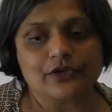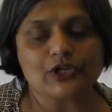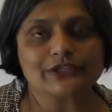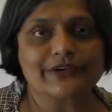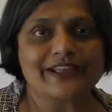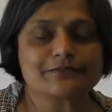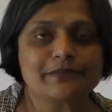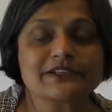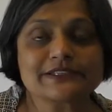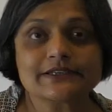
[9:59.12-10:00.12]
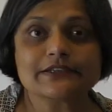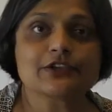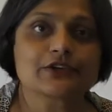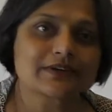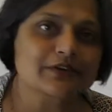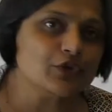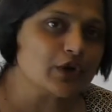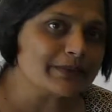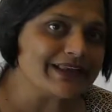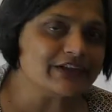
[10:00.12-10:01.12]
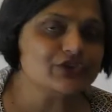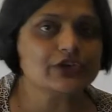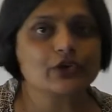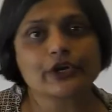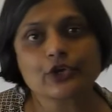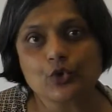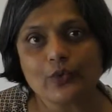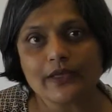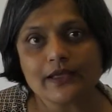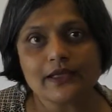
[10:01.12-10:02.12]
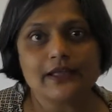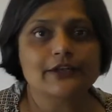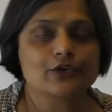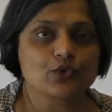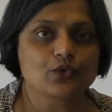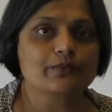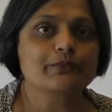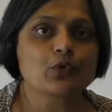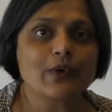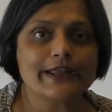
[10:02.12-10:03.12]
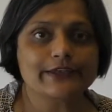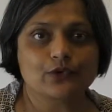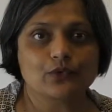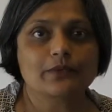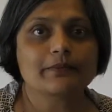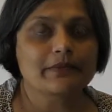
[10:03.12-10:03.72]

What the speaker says: authorized person, your manager or QA to provide you